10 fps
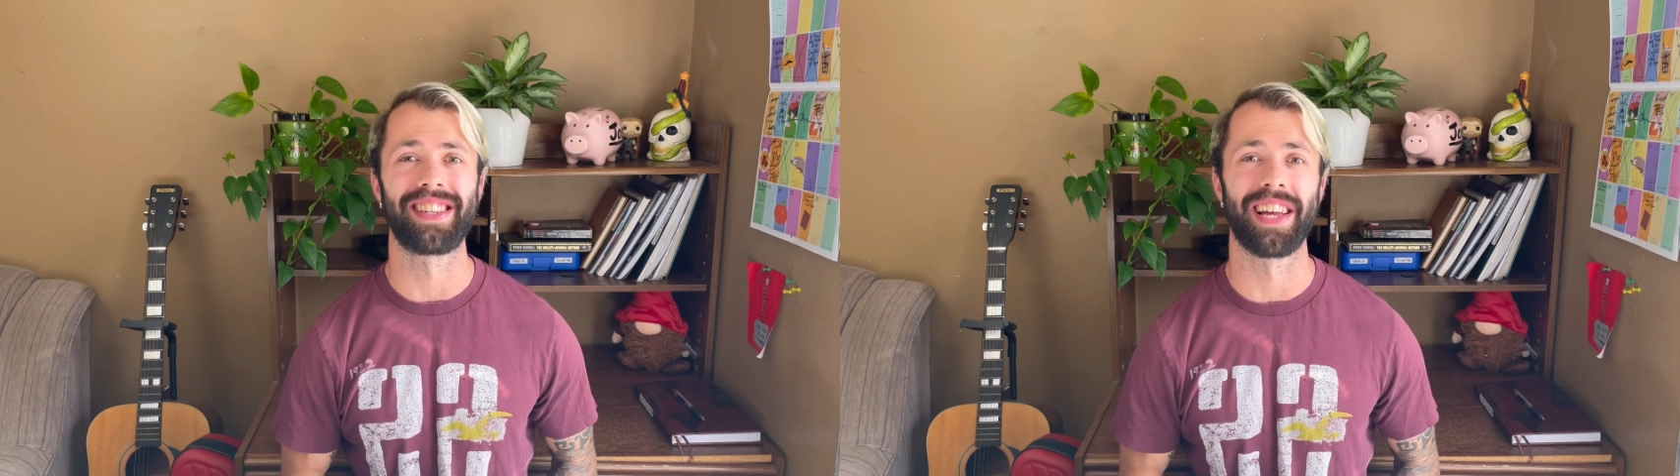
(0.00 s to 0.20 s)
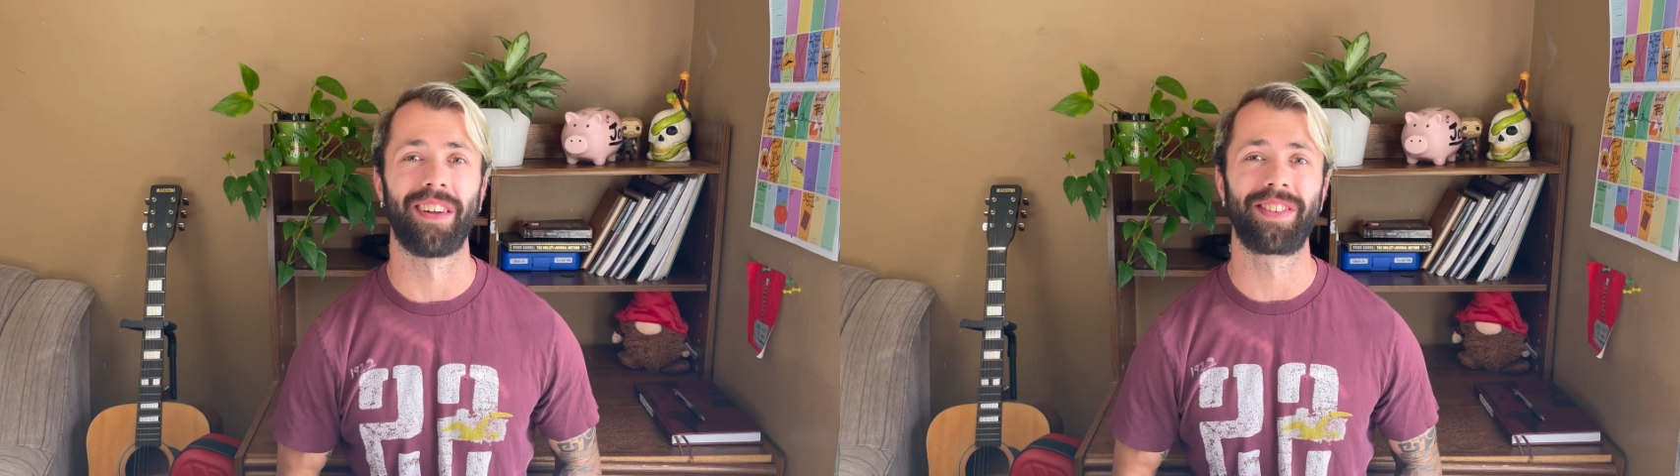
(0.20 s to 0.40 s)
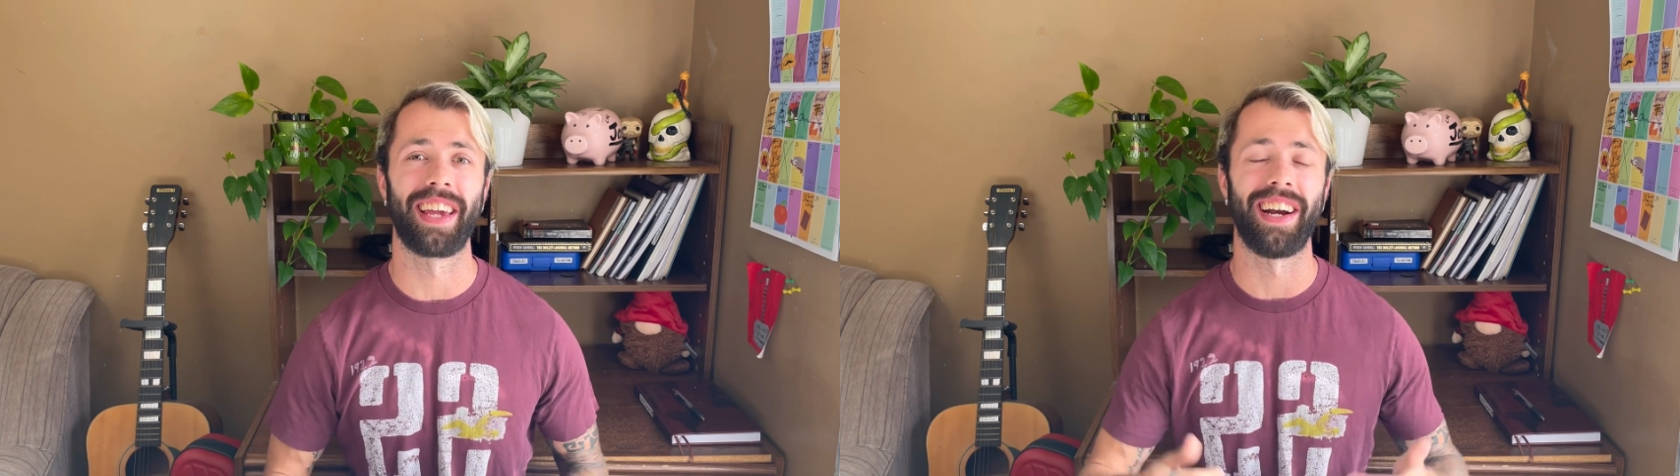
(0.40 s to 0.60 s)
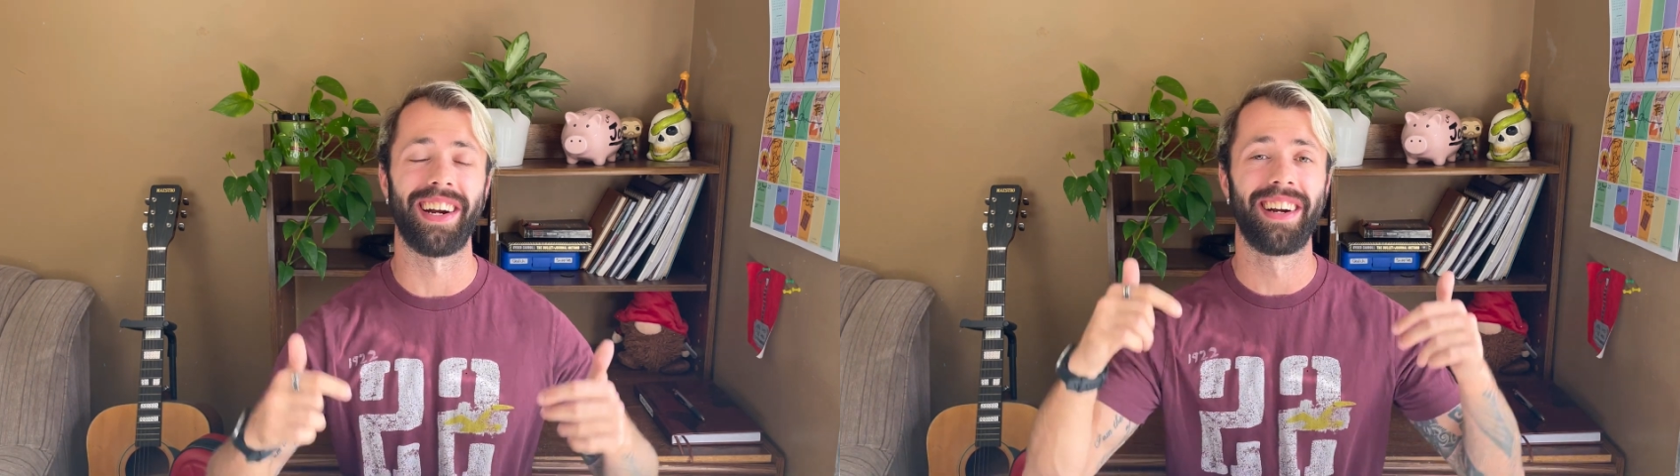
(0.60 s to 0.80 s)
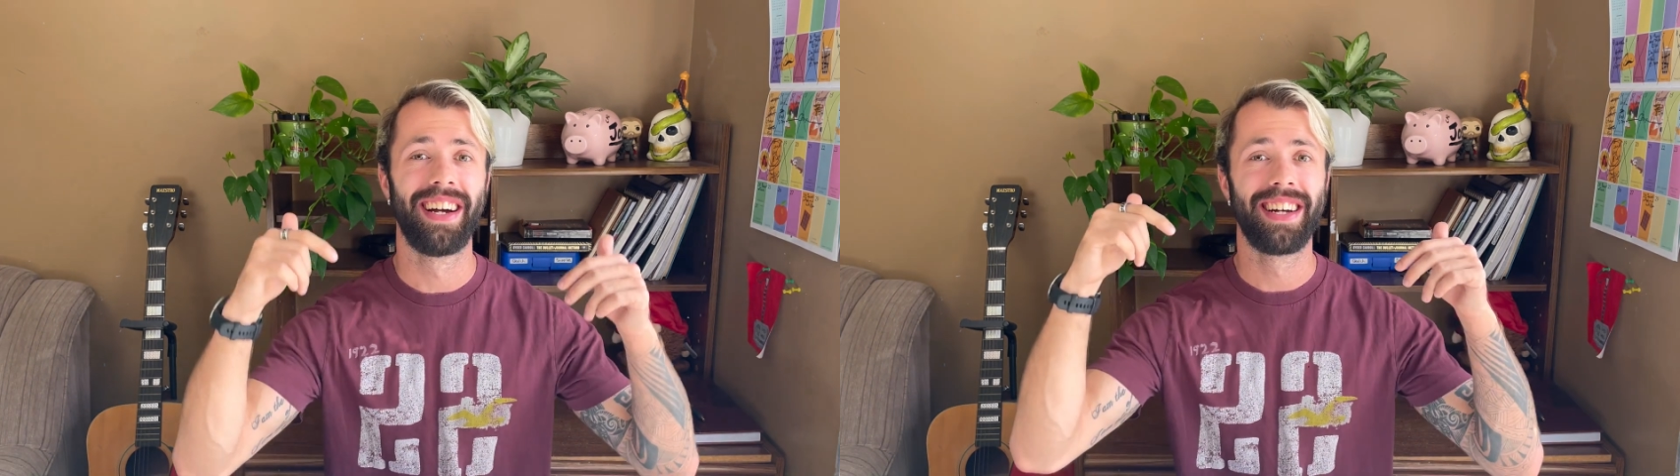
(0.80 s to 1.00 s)

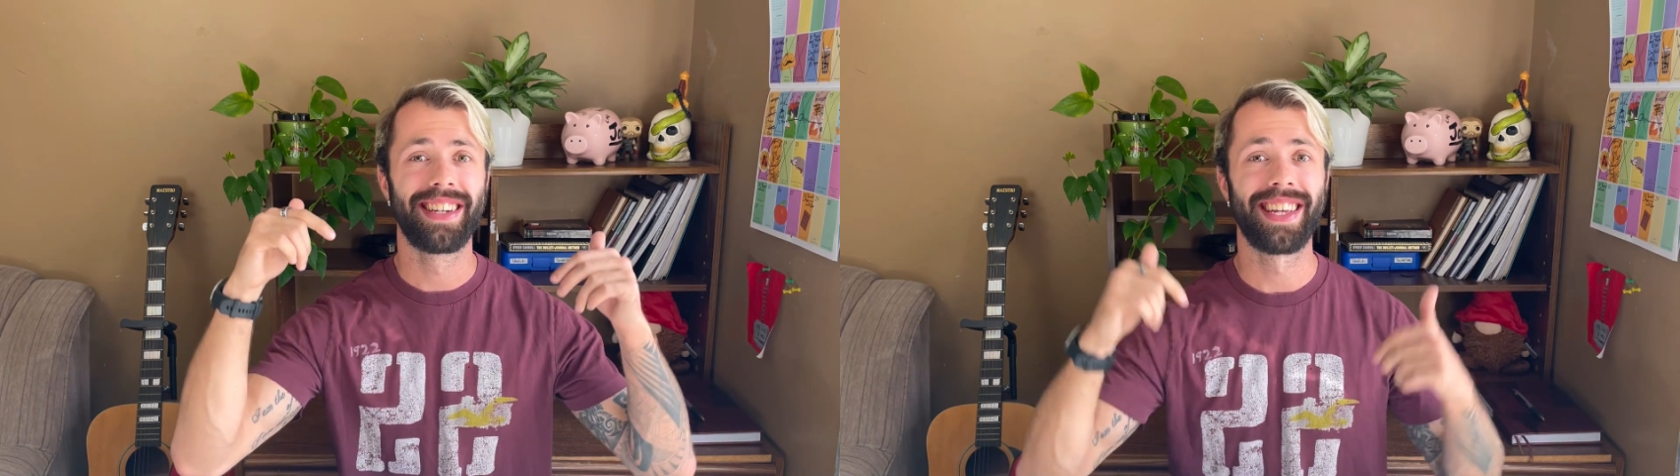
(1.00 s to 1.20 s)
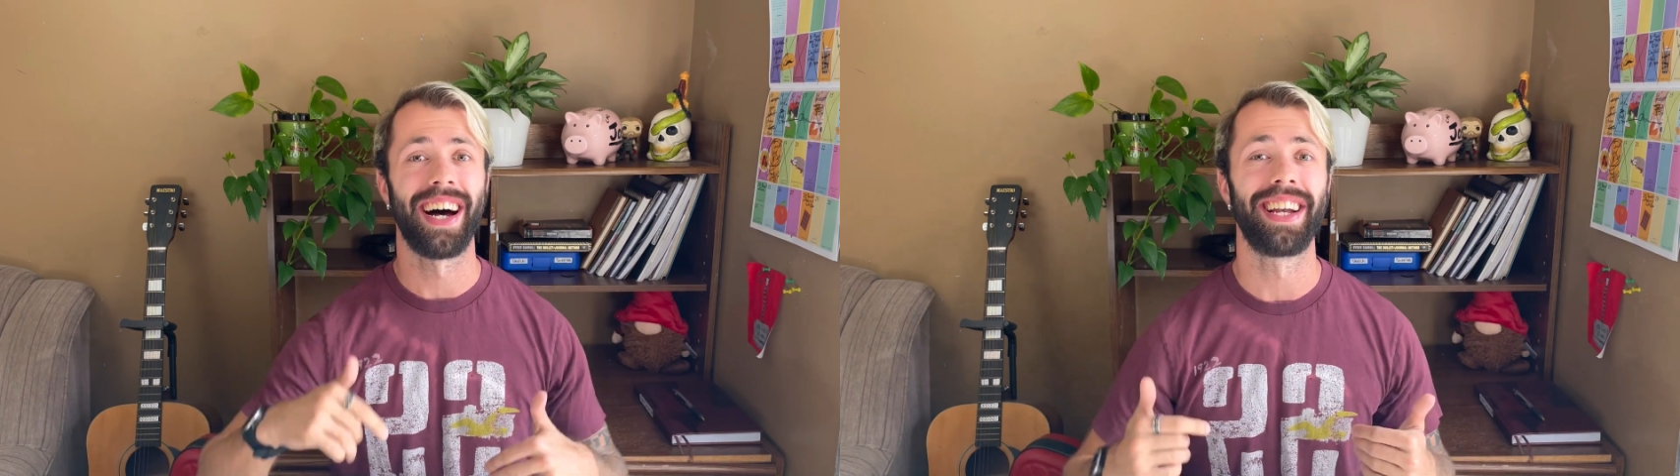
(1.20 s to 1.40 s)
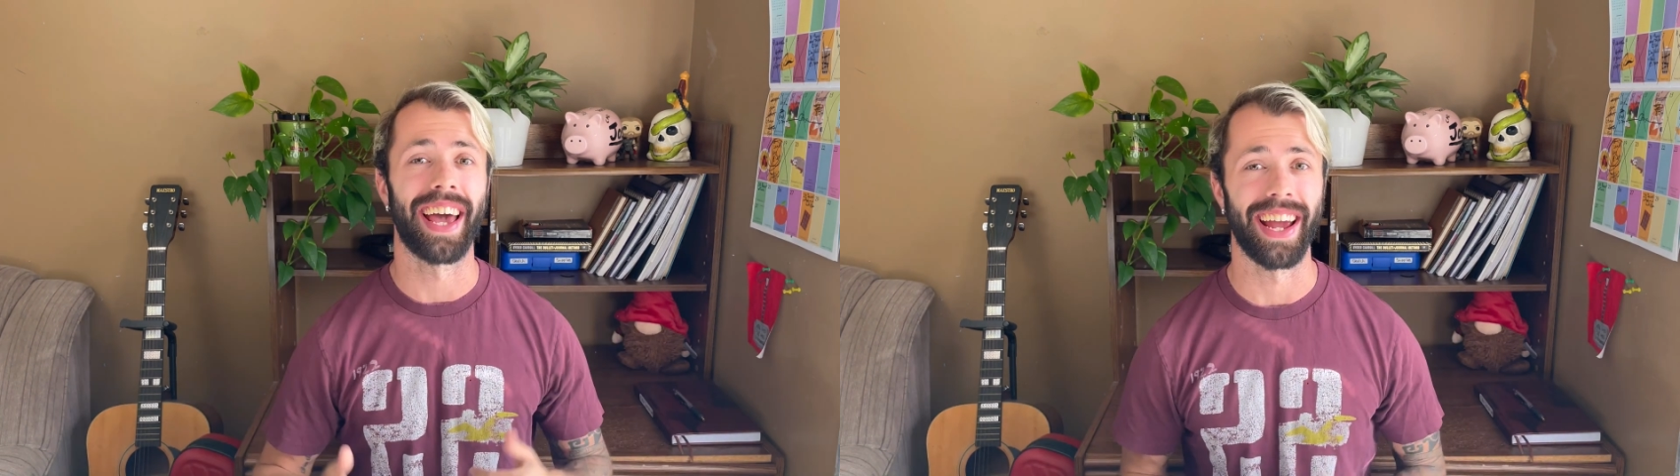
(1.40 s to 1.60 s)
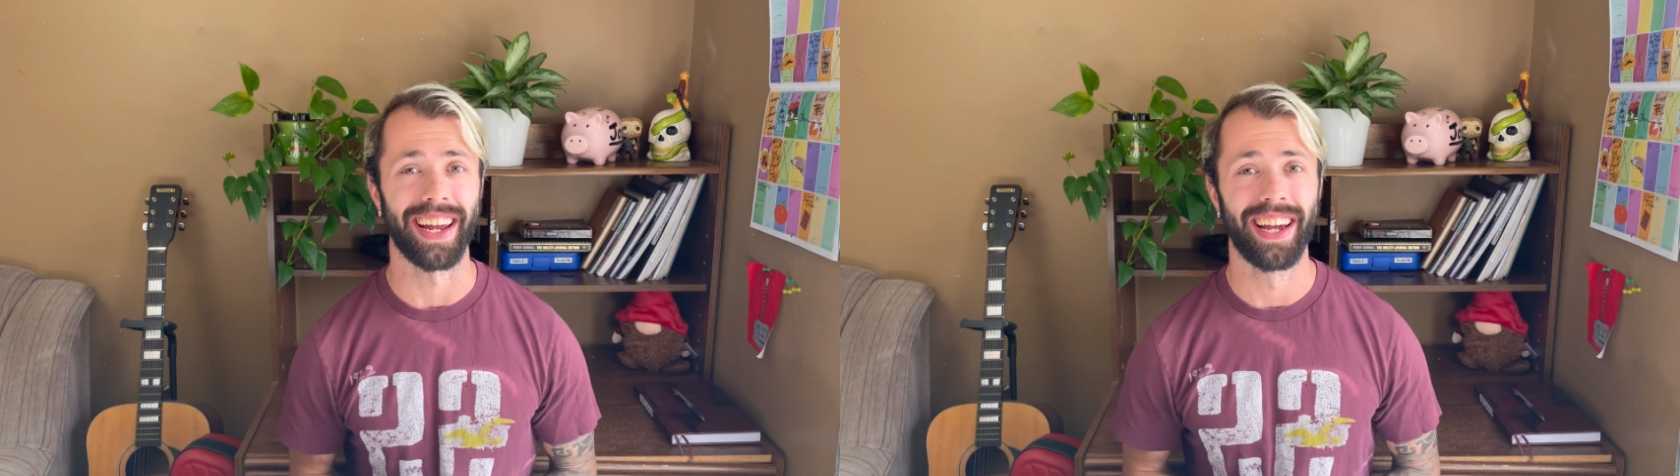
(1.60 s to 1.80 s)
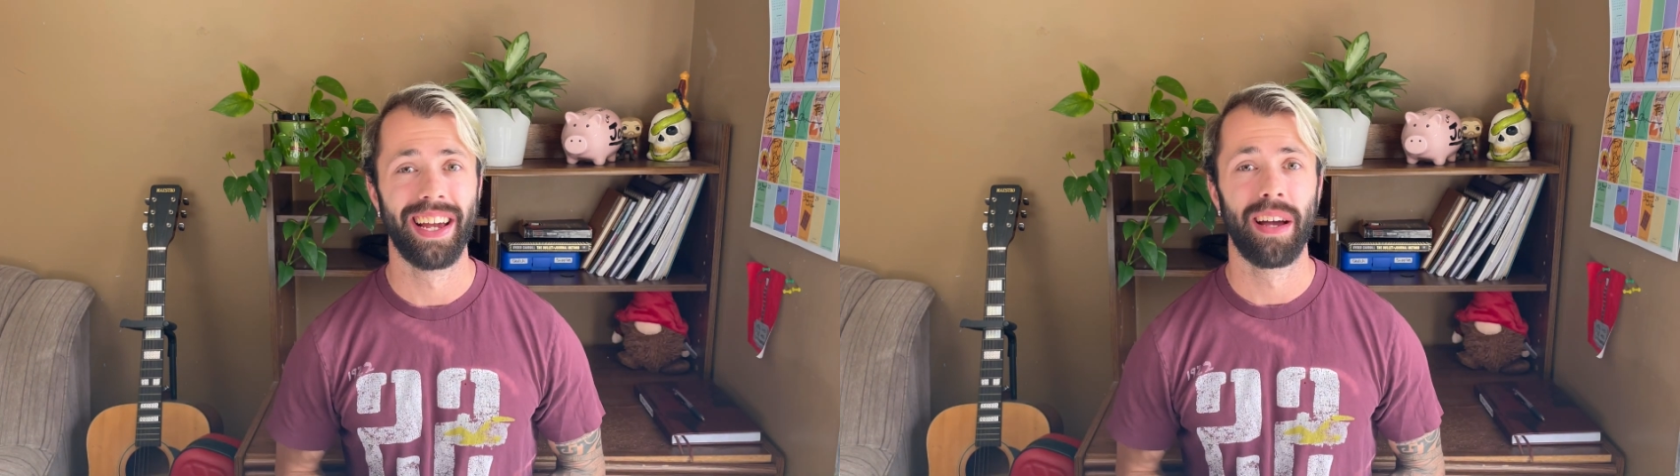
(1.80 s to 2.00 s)
self-care today.